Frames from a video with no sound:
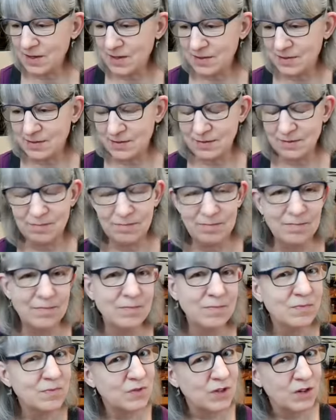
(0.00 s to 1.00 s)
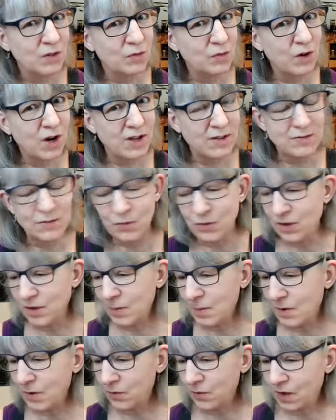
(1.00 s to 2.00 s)
this just for us, for
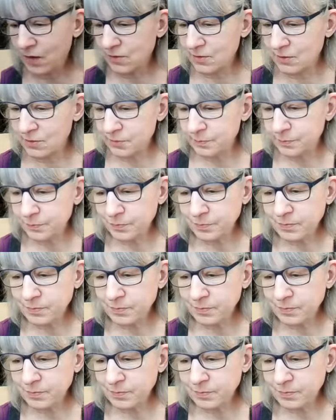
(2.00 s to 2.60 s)
Little Metal Foxes.